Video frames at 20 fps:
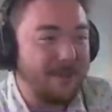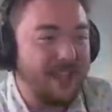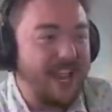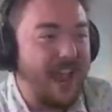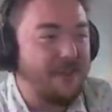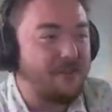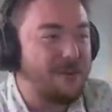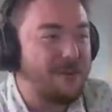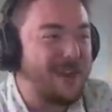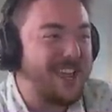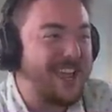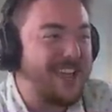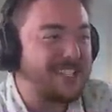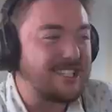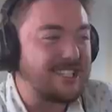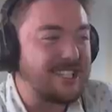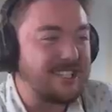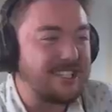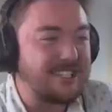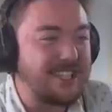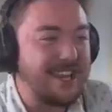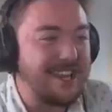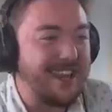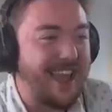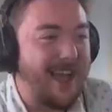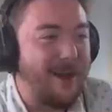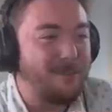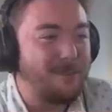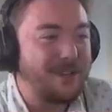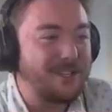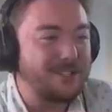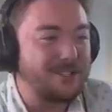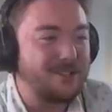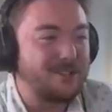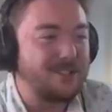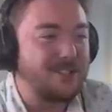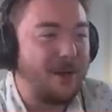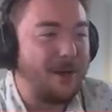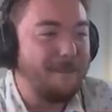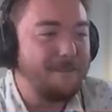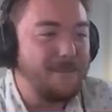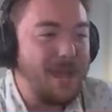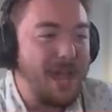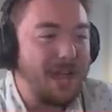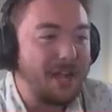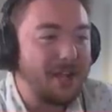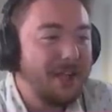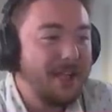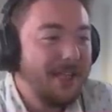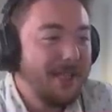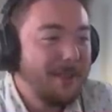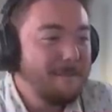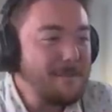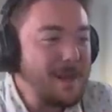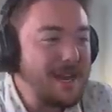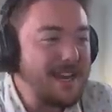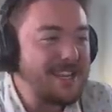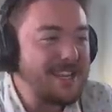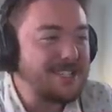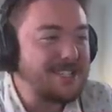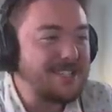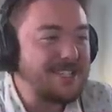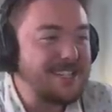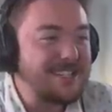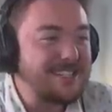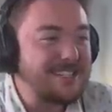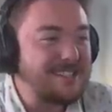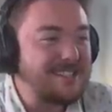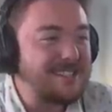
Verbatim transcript: Like everybody has to sit down because they're so big, but he's just